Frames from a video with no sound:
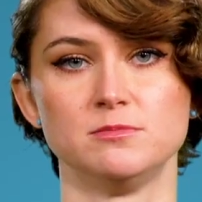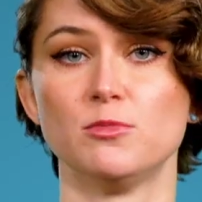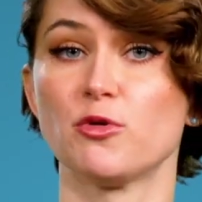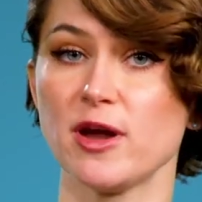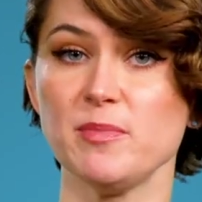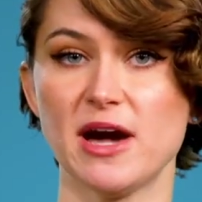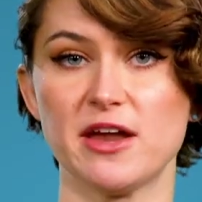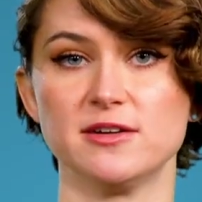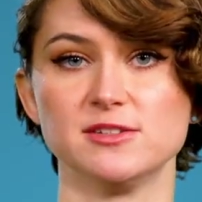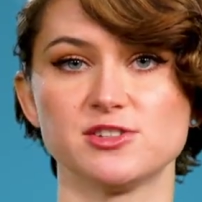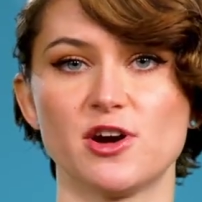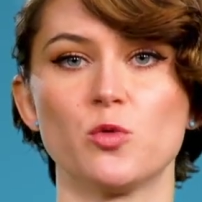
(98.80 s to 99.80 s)
Moire
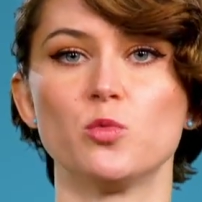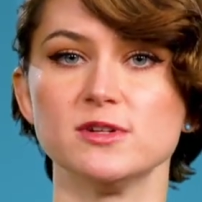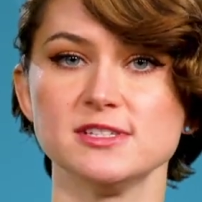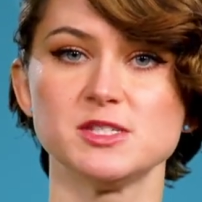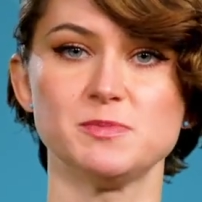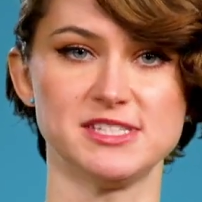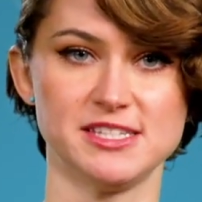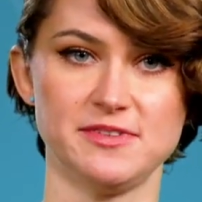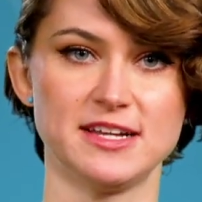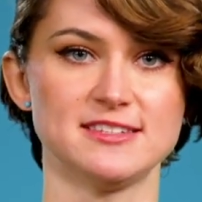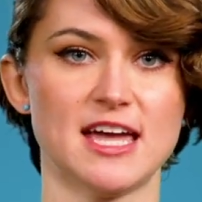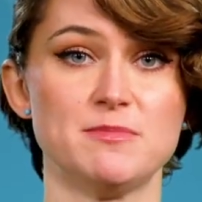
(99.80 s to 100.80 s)
patterns are one
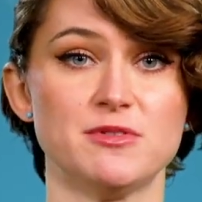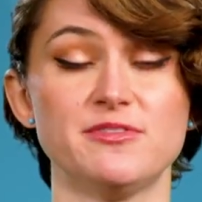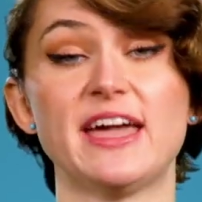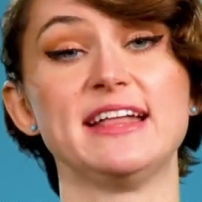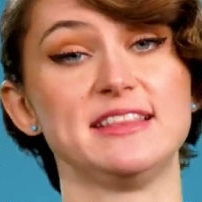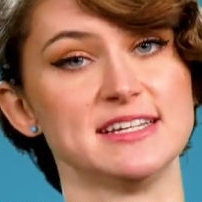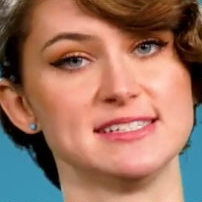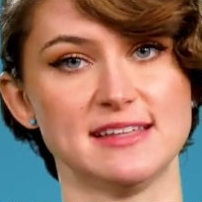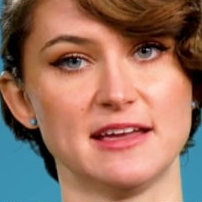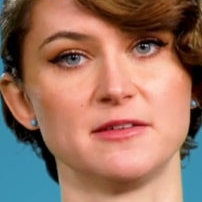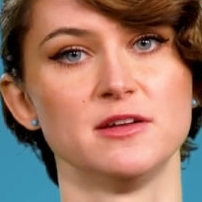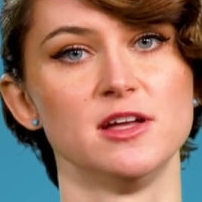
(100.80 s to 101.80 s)
specific type of
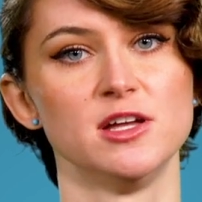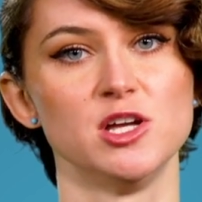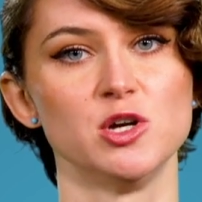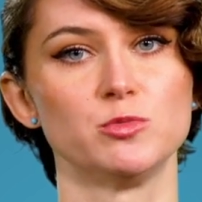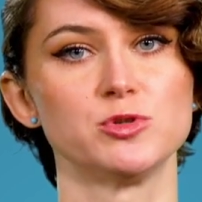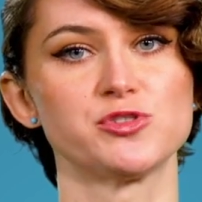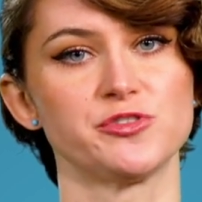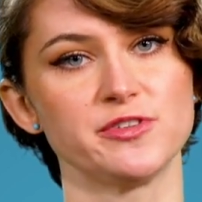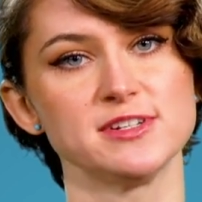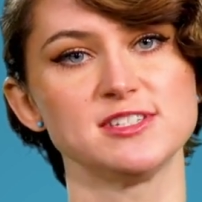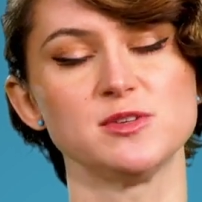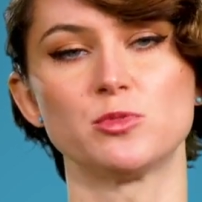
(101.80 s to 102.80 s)
aliasing, which
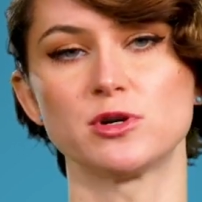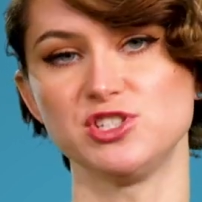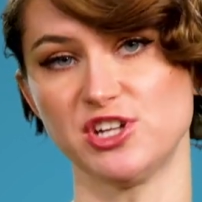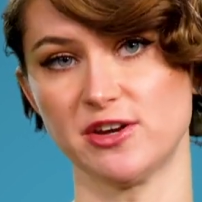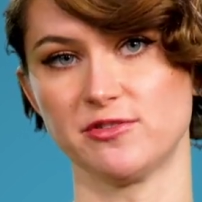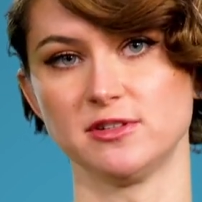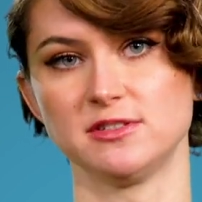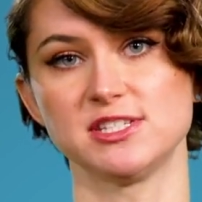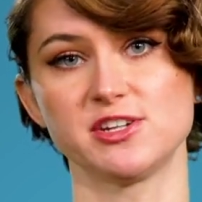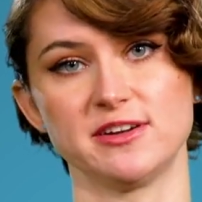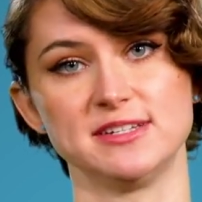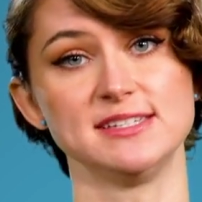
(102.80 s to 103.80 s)
refers to more general
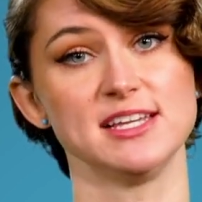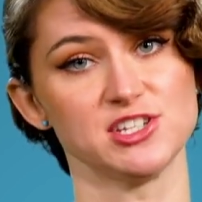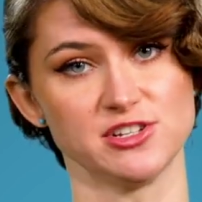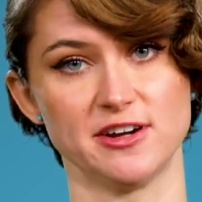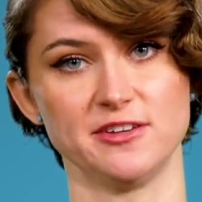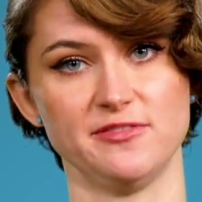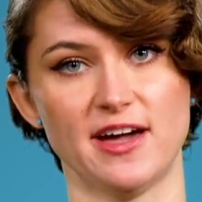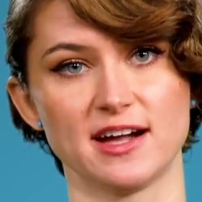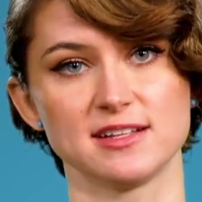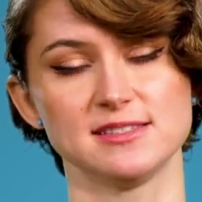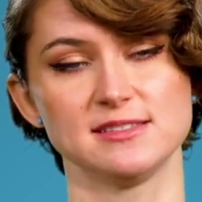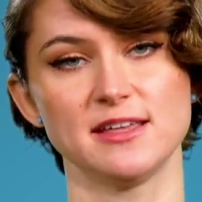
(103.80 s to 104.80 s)
discretization
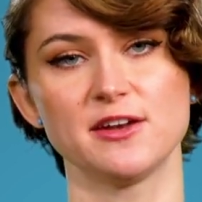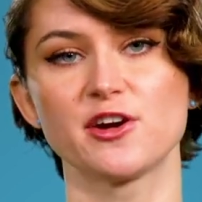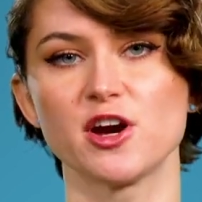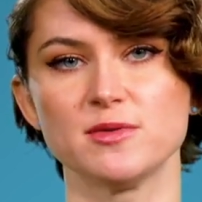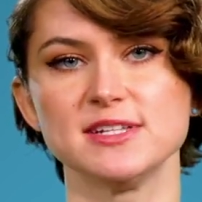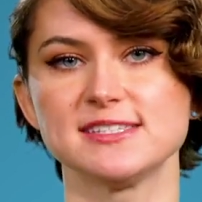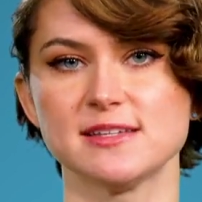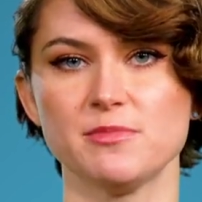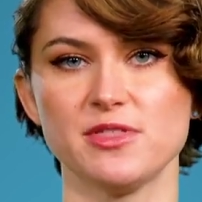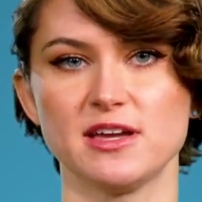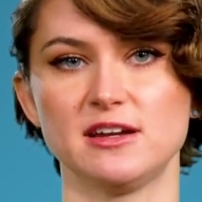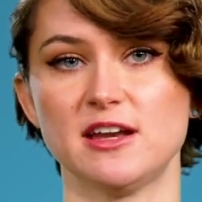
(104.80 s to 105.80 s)
artifacts that occur when
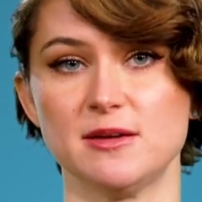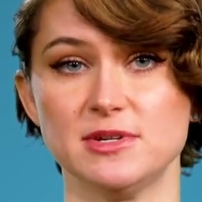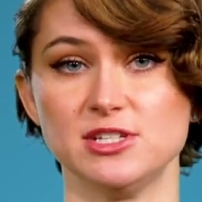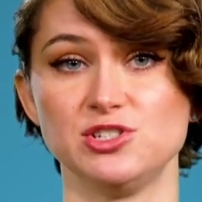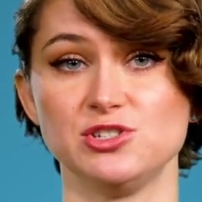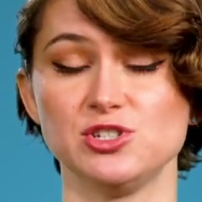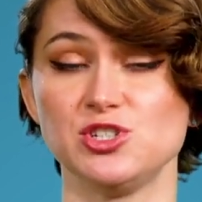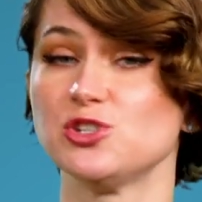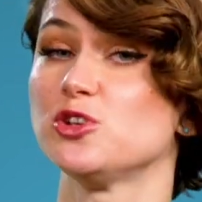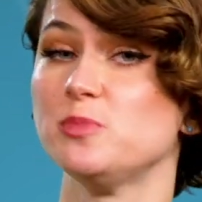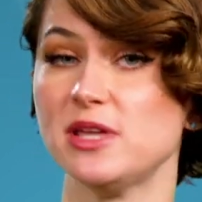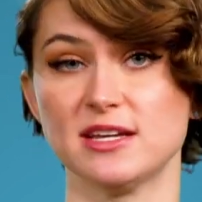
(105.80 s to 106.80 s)
something in an image
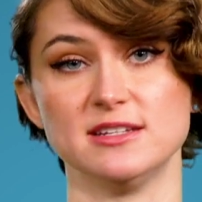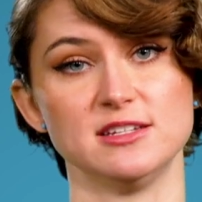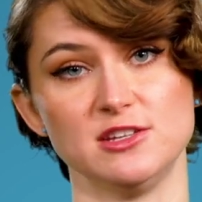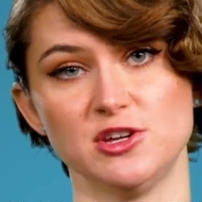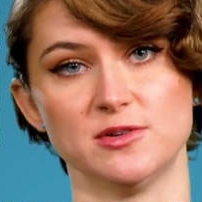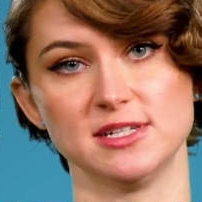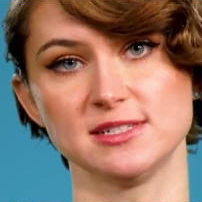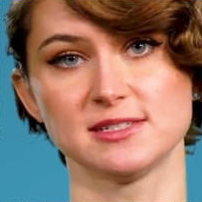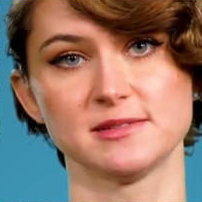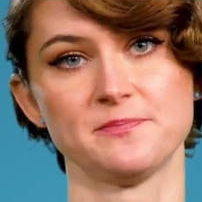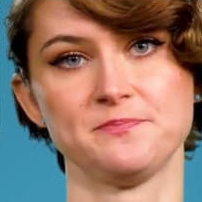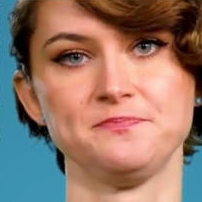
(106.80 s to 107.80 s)
should be
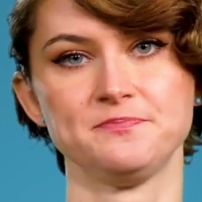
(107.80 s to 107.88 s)
continuous.